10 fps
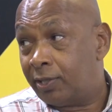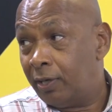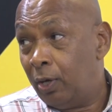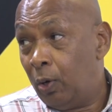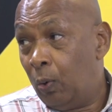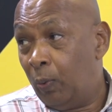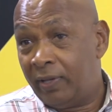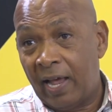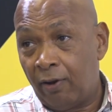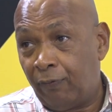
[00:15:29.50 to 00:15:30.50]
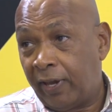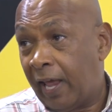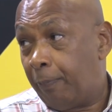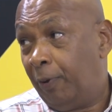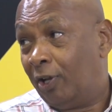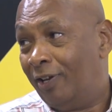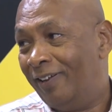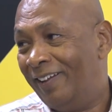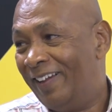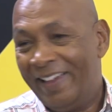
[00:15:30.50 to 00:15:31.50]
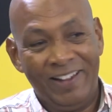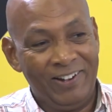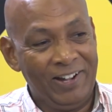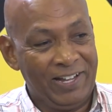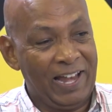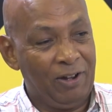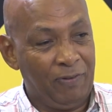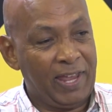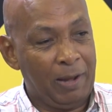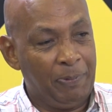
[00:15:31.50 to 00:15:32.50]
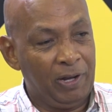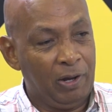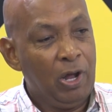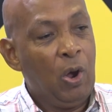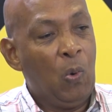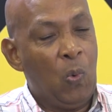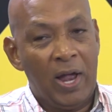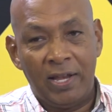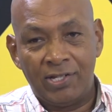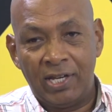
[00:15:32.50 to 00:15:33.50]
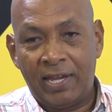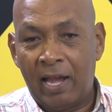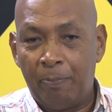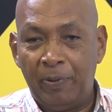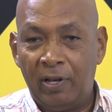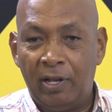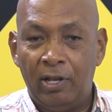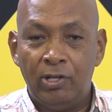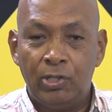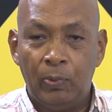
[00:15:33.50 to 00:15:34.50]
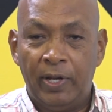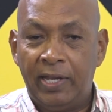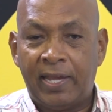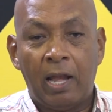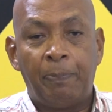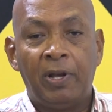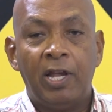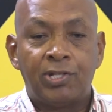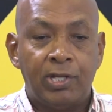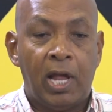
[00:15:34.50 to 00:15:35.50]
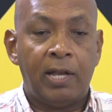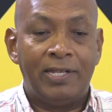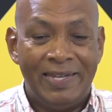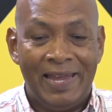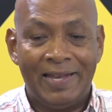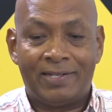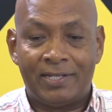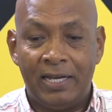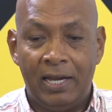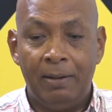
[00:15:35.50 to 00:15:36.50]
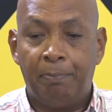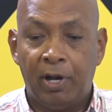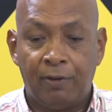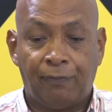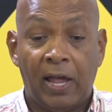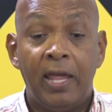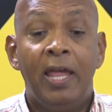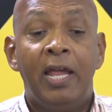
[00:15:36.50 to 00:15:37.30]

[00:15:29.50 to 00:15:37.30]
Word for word: mm -hmm. with that of the caterpillar. Right. Right. That of the caterpillar. What is the caterpillar doing? The caterpillar is not yet a butterfly.